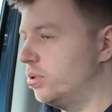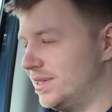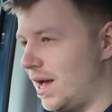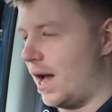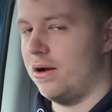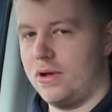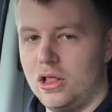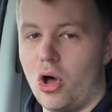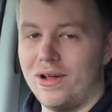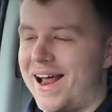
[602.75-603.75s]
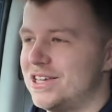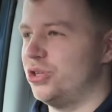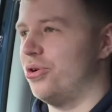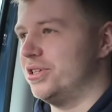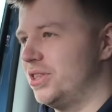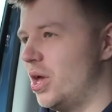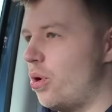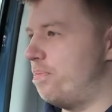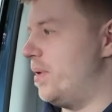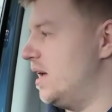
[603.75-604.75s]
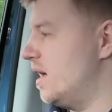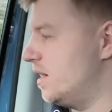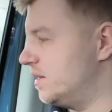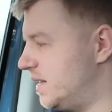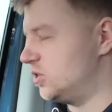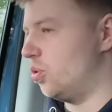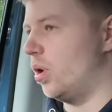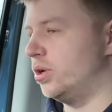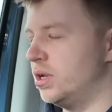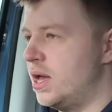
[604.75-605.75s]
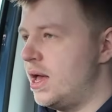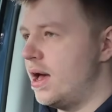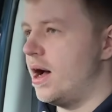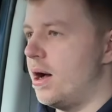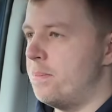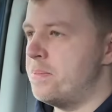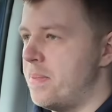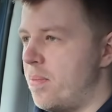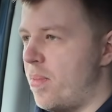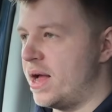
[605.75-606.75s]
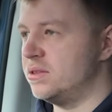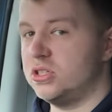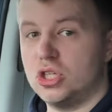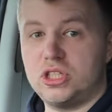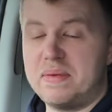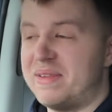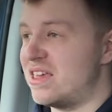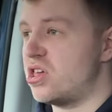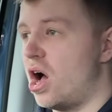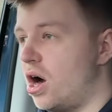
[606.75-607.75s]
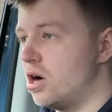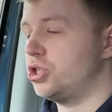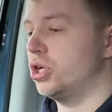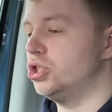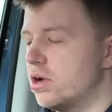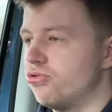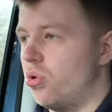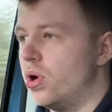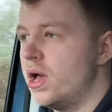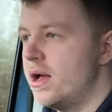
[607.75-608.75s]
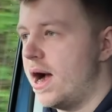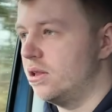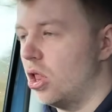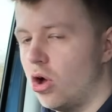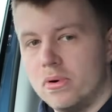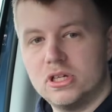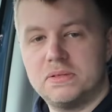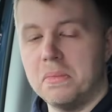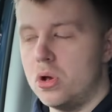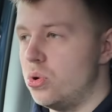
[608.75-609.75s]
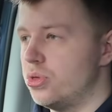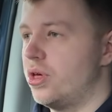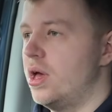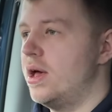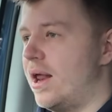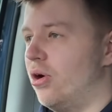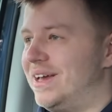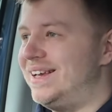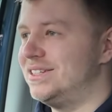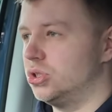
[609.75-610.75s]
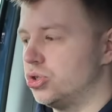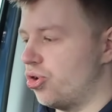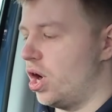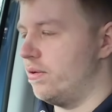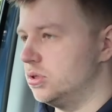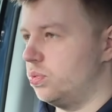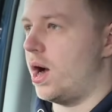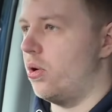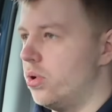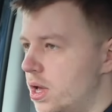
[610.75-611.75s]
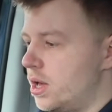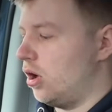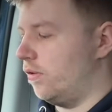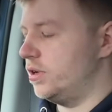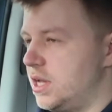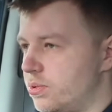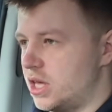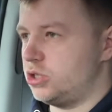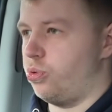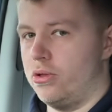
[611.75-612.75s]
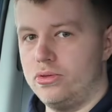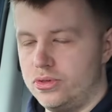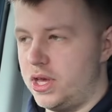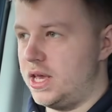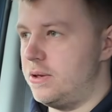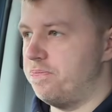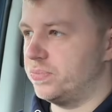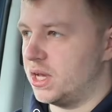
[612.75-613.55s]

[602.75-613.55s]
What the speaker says: well, there's a lot less noise than there would be in a diesel one. And they just seem less harsh in general and a lot more smooth and a lot easier to drive as well. Obviously with this one, the